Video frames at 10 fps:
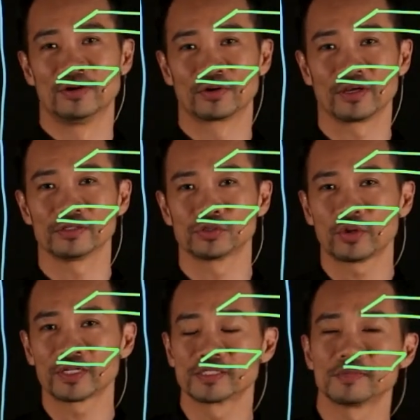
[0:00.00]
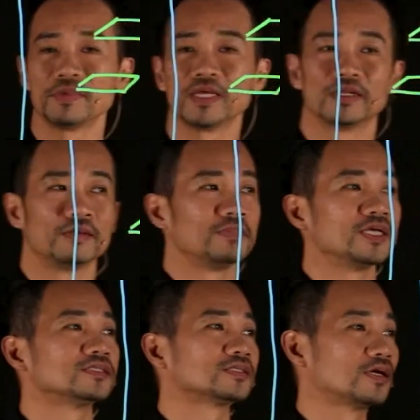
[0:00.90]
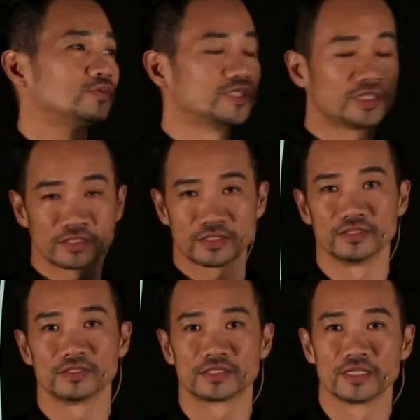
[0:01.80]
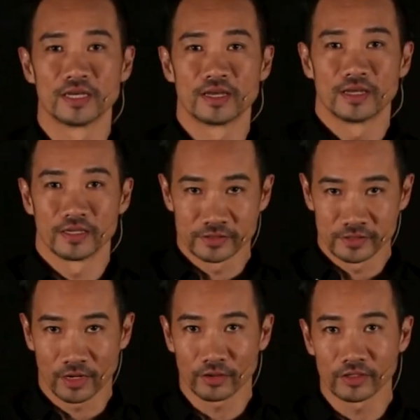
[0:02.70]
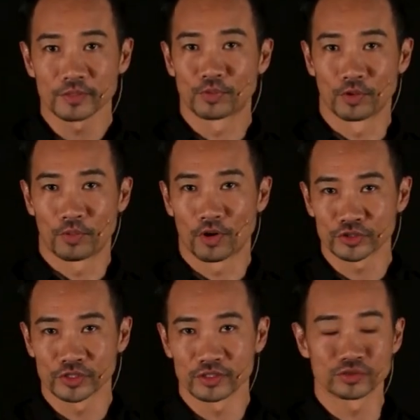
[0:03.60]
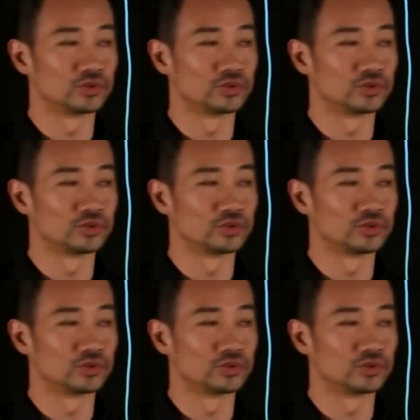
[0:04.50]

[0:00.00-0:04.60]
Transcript: Okay, so what does it mean? It means that resistance is directly proportional